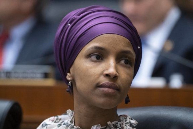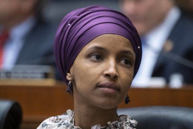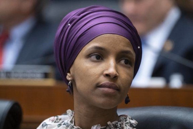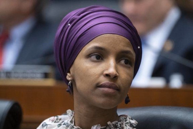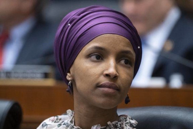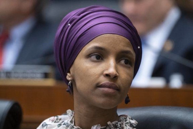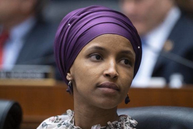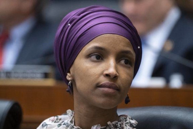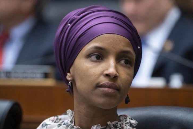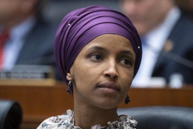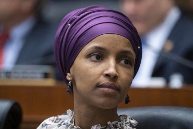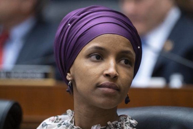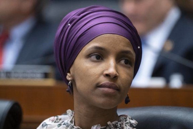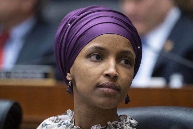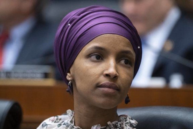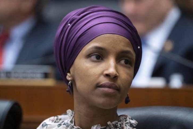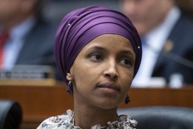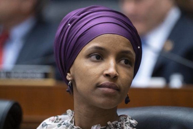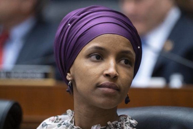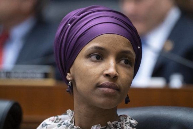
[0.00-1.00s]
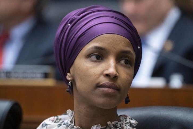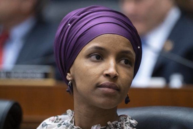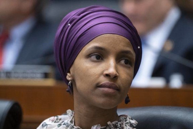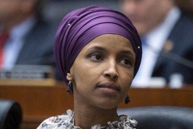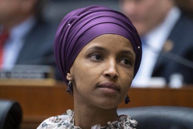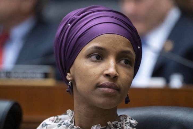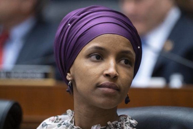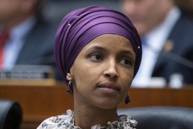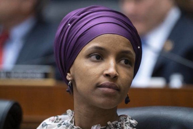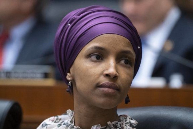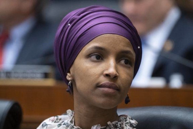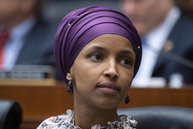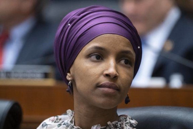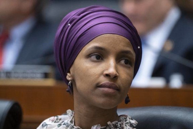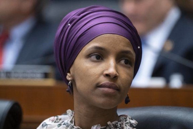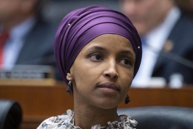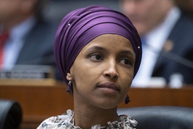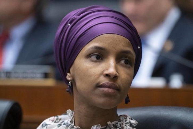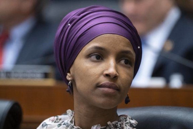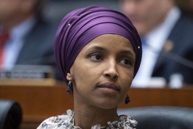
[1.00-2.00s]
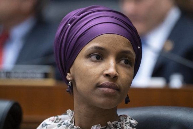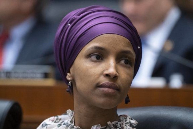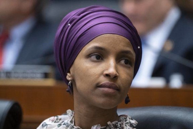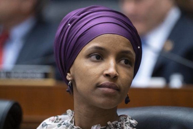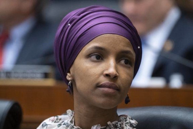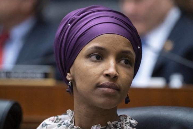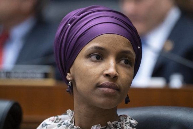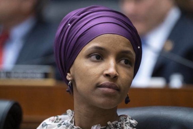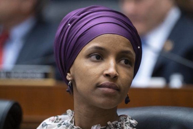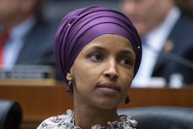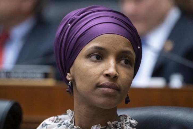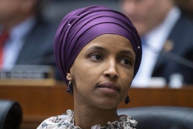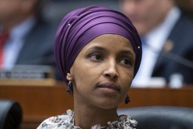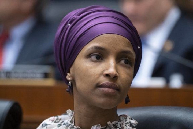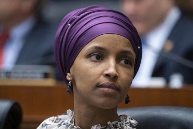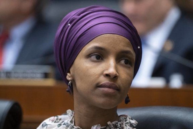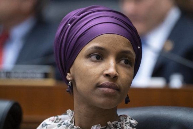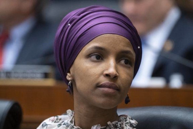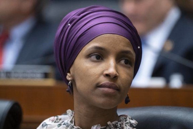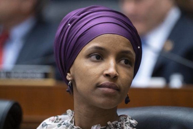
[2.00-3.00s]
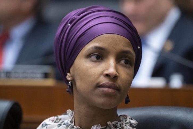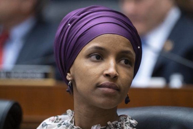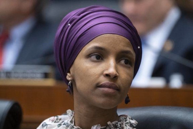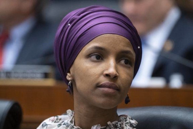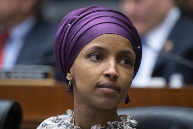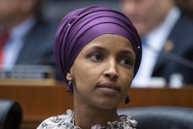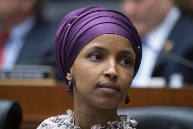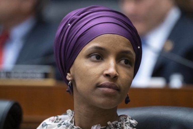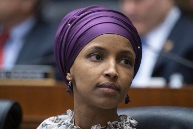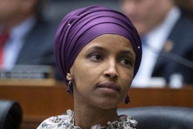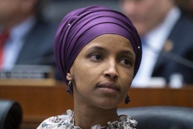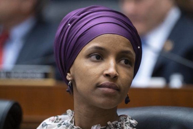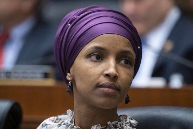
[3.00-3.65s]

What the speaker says: (no lip movement)